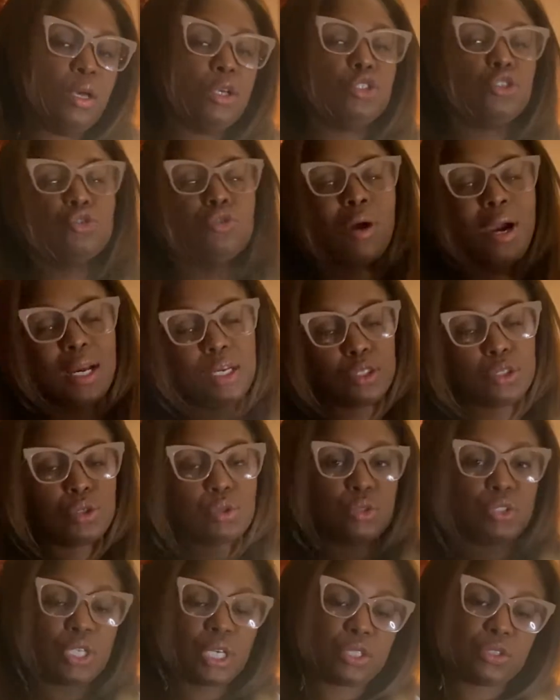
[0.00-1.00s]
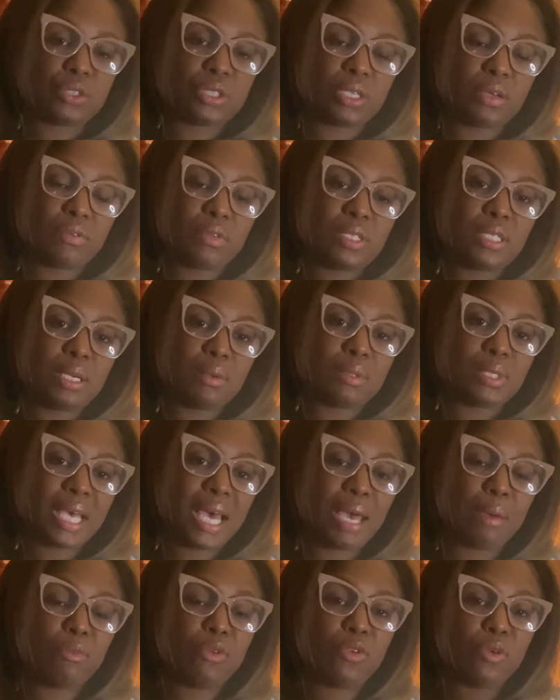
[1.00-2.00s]
Try to inject yourself at the same
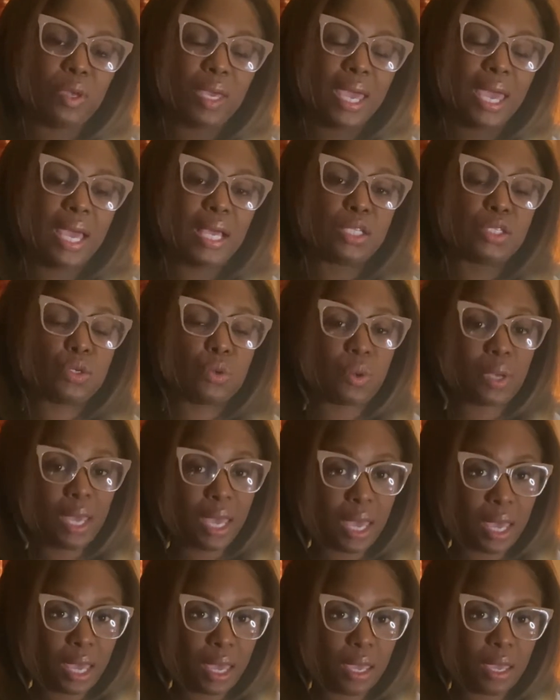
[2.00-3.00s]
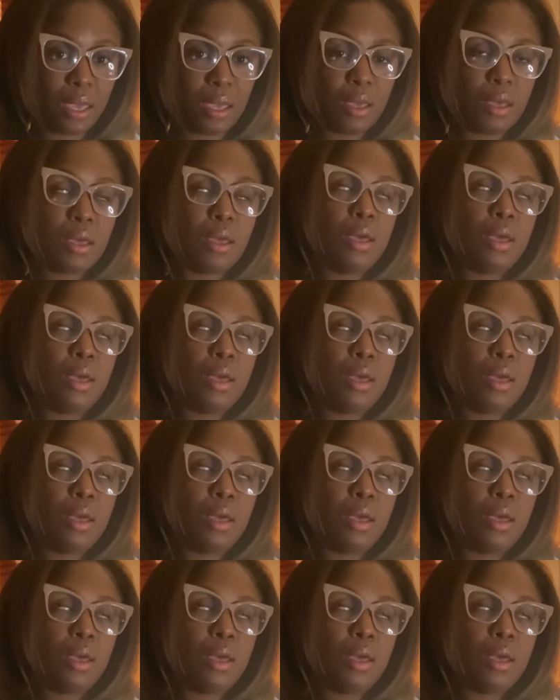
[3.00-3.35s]
time. If you can't, it's okay.